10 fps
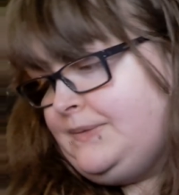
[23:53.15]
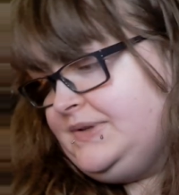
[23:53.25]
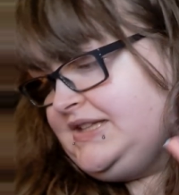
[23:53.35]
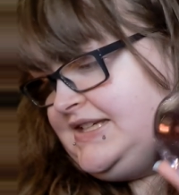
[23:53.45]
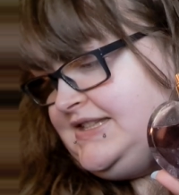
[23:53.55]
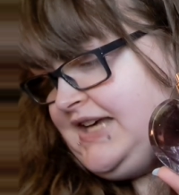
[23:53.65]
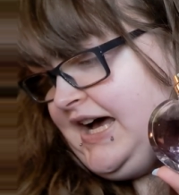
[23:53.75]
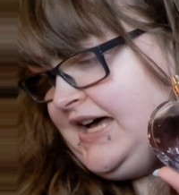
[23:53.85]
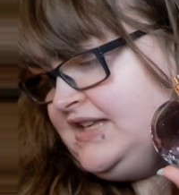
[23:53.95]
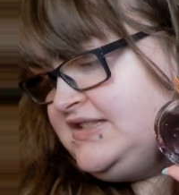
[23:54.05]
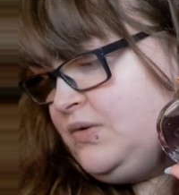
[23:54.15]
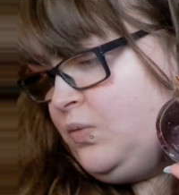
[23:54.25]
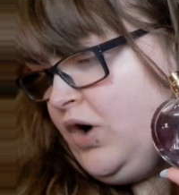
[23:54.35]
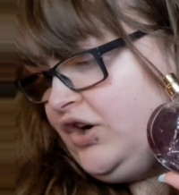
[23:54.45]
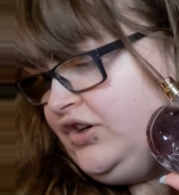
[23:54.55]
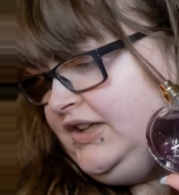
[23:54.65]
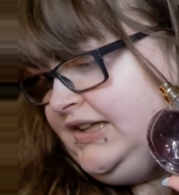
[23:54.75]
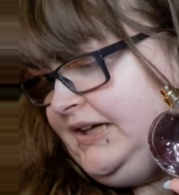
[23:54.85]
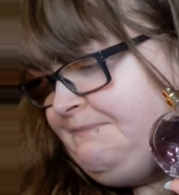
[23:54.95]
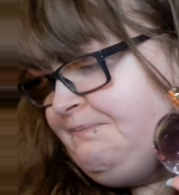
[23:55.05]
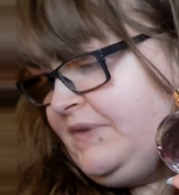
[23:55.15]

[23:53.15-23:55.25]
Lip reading: But this has water lily,